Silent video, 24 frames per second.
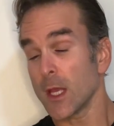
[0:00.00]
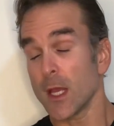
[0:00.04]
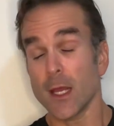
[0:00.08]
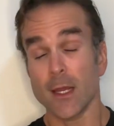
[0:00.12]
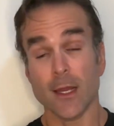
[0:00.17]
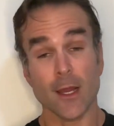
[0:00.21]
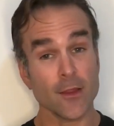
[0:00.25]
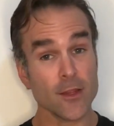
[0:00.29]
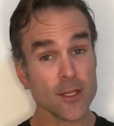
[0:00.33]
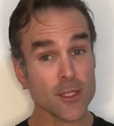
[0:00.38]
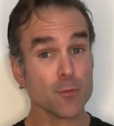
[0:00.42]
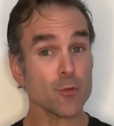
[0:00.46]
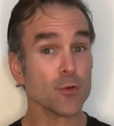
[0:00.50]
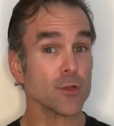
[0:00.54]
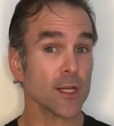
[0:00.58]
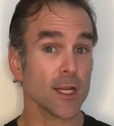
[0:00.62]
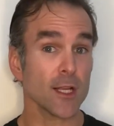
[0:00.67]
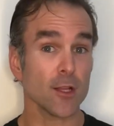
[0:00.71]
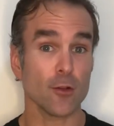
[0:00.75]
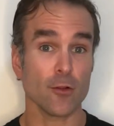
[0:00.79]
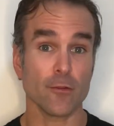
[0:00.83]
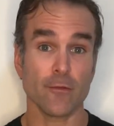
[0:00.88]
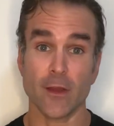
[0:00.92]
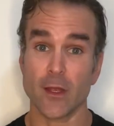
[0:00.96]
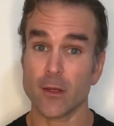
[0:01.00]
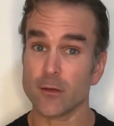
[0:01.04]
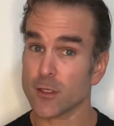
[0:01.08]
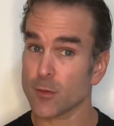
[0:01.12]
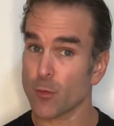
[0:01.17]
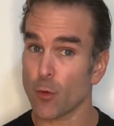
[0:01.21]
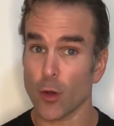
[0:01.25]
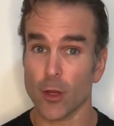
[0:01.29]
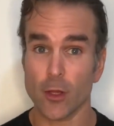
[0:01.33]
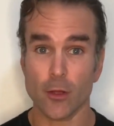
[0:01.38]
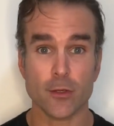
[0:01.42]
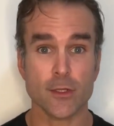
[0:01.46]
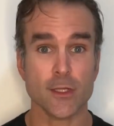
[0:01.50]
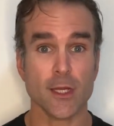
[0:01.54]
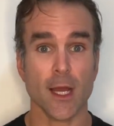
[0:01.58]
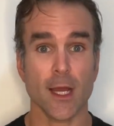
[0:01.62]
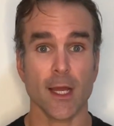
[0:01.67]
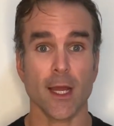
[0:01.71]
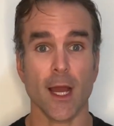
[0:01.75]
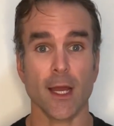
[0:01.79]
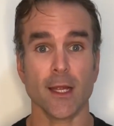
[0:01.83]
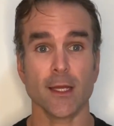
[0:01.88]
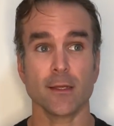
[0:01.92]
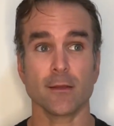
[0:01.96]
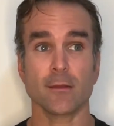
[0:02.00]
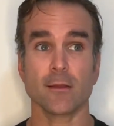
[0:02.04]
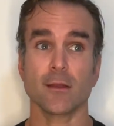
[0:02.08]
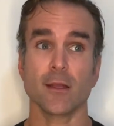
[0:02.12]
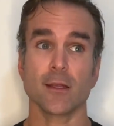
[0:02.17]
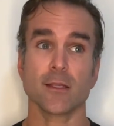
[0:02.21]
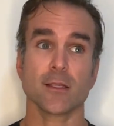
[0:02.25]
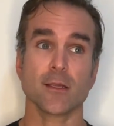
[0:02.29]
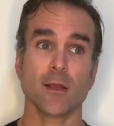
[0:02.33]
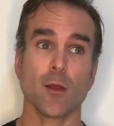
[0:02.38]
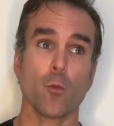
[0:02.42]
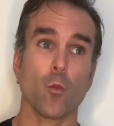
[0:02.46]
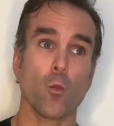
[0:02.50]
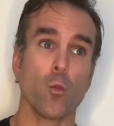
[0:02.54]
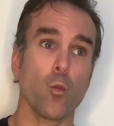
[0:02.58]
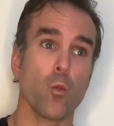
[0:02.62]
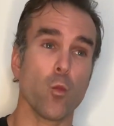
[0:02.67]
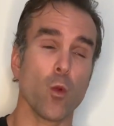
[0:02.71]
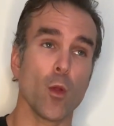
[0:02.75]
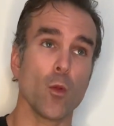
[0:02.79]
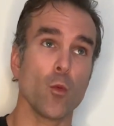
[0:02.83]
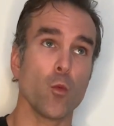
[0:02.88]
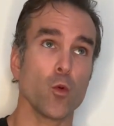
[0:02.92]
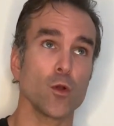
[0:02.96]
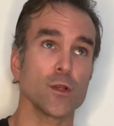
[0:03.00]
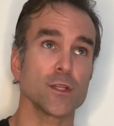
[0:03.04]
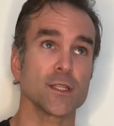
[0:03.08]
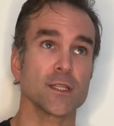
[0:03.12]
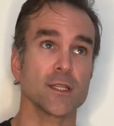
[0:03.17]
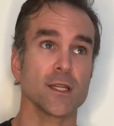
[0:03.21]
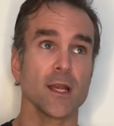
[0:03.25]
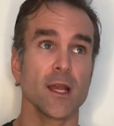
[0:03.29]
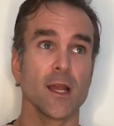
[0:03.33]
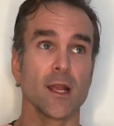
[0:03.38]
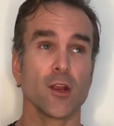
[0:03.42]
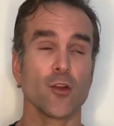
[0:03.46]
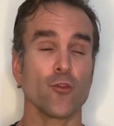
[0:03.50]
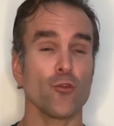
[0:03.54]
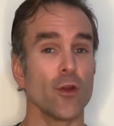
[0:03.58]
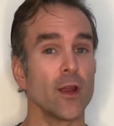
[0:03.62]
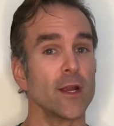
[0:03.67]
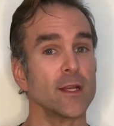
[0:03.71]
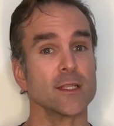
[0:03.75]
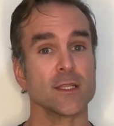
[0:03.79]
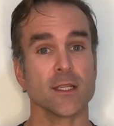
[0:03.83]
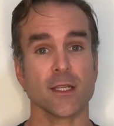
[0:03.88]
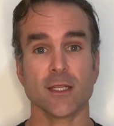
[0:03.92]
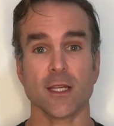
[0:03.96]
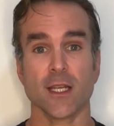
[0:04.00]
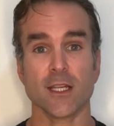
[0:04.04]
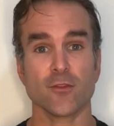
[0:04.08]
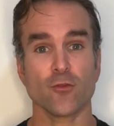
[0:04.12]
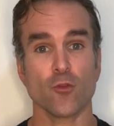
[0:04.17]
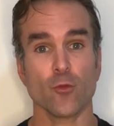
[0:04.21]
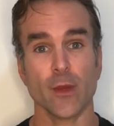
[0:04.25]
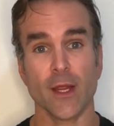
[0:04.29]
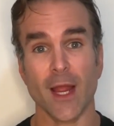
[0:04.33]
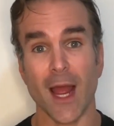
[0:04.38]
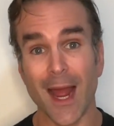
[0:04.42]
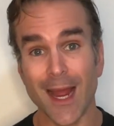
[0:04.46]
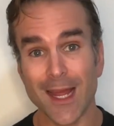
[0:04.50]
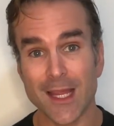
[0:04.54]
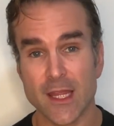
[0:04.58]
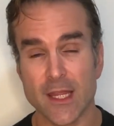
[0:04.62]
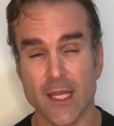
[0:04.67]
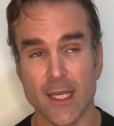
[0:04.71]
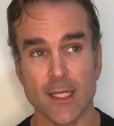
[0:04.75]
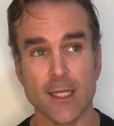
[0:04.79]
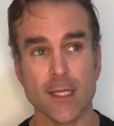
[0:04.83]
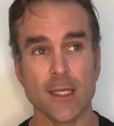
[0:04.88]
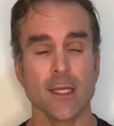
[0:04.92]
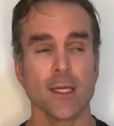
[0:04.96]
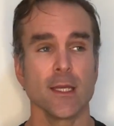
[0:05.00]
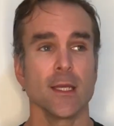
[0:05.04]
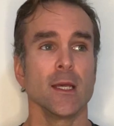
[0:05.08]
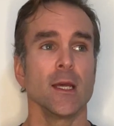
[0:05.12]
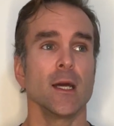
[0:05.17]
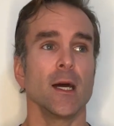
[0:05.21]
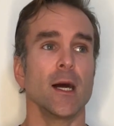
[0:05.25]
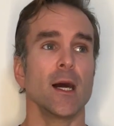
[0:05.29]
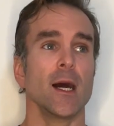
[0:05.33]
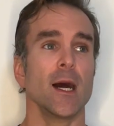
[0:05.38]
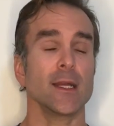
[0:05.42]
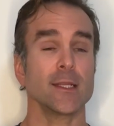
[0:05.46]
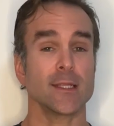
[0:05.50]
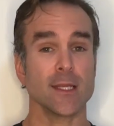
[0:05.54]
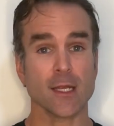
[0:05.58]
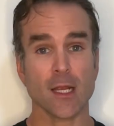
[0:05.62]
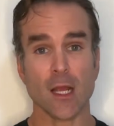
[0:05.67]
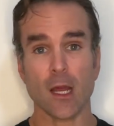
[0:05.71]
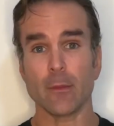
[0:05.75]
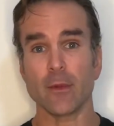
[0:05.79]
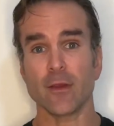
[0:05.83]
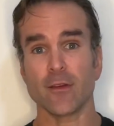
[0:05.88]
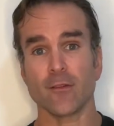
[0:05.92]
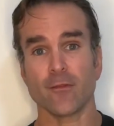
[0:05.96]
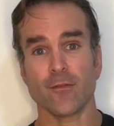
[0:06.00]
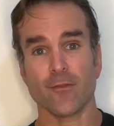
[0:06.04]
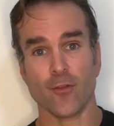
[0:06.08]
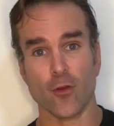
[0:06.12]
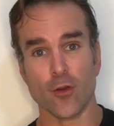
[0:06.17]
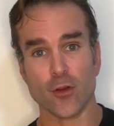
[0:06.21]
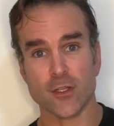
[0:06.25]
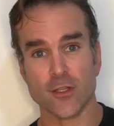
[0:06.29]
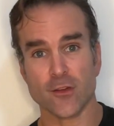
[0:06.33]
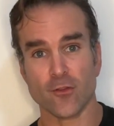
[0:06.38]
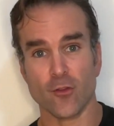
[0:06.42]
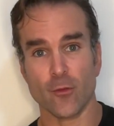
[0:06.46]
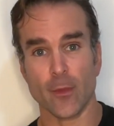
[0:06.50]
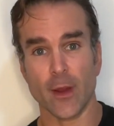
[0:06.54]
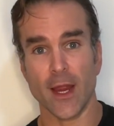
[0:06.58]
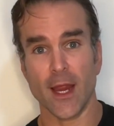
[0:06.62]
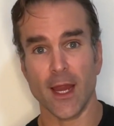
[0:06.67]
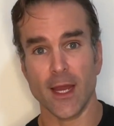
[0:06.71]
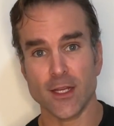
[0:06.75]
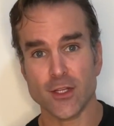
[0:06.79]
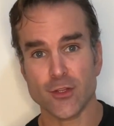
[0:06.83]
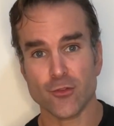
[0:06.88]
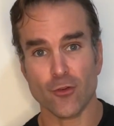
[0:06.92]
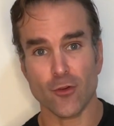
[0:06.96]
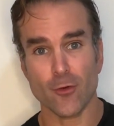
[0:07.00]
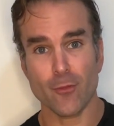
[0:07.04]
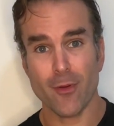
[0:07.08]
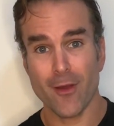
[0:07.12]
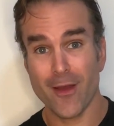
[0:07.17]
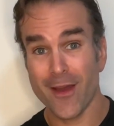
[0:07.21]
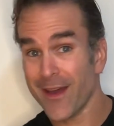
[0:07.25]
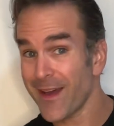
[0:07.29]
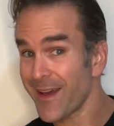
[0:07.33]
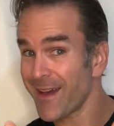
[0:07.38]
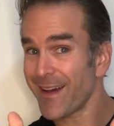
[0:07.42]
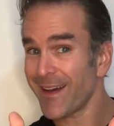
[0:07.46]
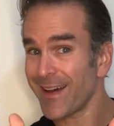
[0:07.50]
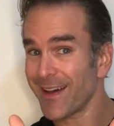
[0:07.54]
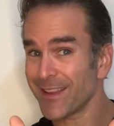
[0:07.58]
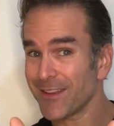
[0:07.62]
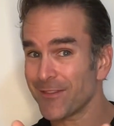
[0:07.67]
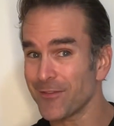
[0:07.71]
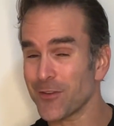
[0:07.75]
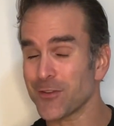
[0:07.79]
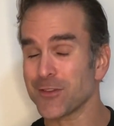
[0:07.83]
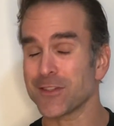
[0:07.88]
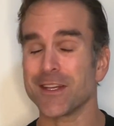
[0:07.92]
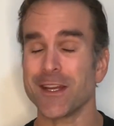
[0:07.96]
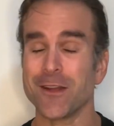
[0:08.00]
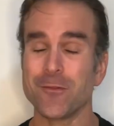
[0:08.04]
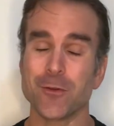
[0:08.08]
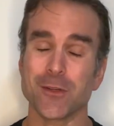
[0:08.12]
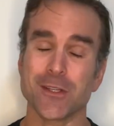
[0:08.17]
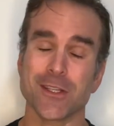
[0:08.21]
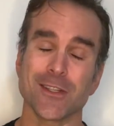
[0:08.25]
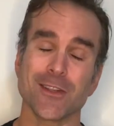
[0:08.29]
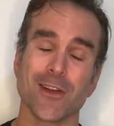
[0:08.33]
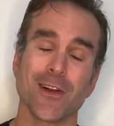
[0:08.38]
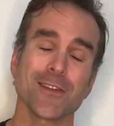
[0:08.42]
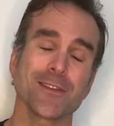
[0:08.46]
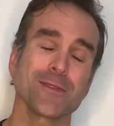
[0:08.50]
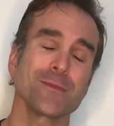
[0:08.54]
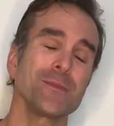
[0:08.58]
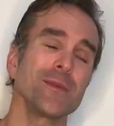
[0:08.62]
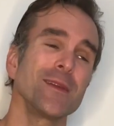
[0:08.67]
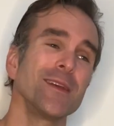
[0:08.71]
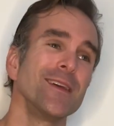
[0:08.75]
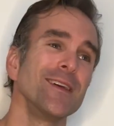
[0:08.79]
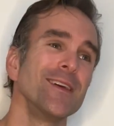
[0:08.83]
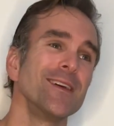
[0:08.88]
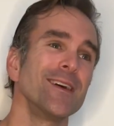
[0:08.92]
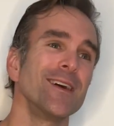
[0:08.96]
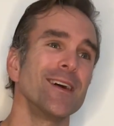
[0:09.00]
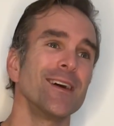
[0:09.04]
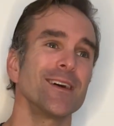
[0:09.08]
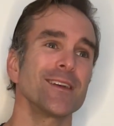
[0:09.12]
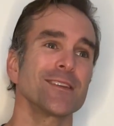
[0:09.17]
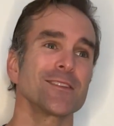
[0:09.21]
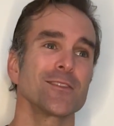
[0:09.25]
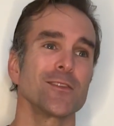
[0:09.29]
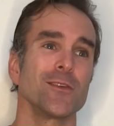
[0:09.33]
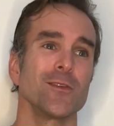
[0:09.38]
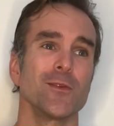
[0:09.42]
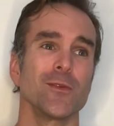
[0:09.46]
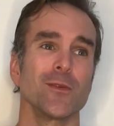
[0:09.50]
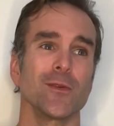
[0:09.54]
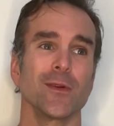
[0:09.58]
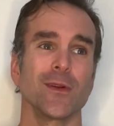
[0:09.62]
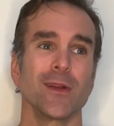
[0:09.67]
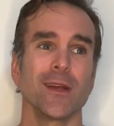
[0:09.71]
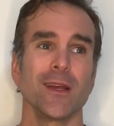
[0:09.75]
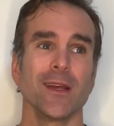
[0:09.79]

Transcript: Now this particular event, spoilers, it was a great success for me, I think. I did come in first for my age group on the first day, which is awesome. So